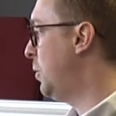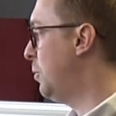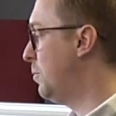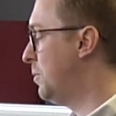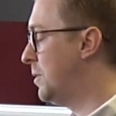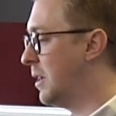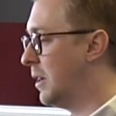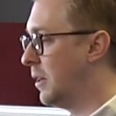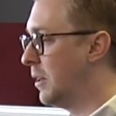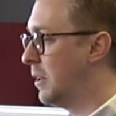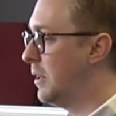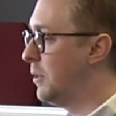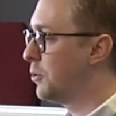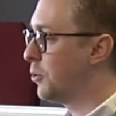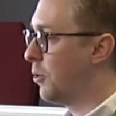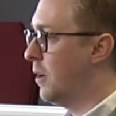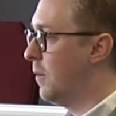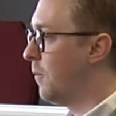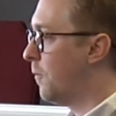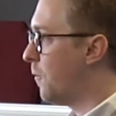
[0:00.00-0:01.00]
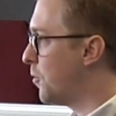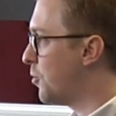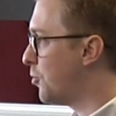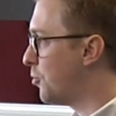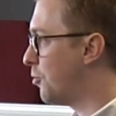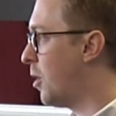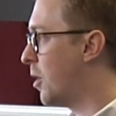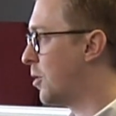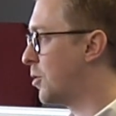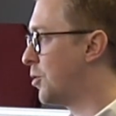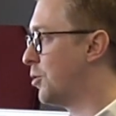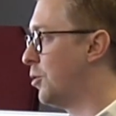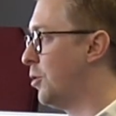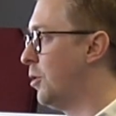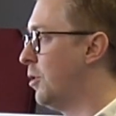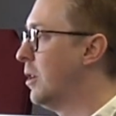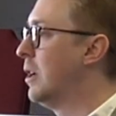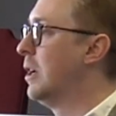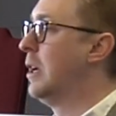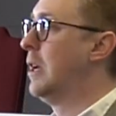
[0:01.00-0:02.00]
utilities or
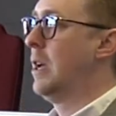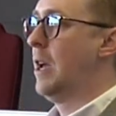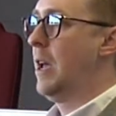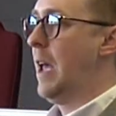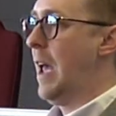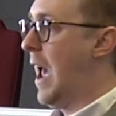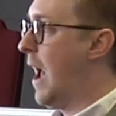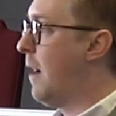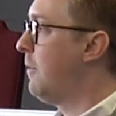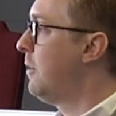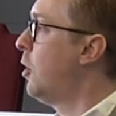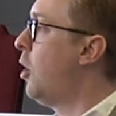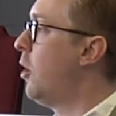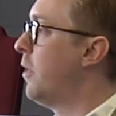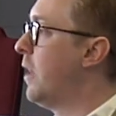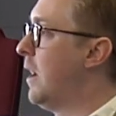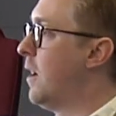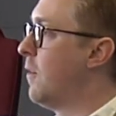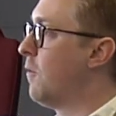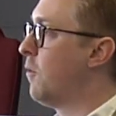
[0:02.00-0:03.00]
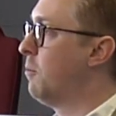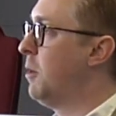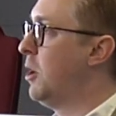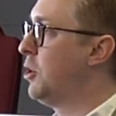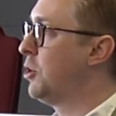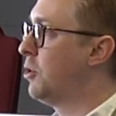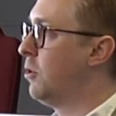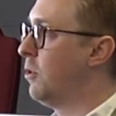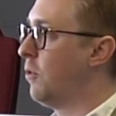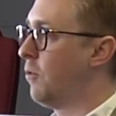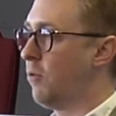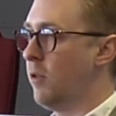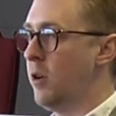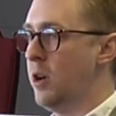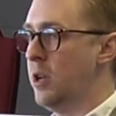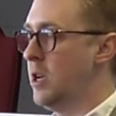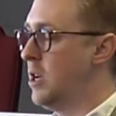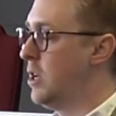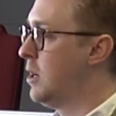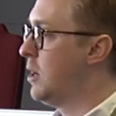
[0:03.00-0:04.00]
infrastructure? Having all that information on the
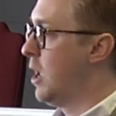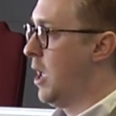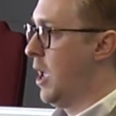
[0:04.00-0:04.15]
front end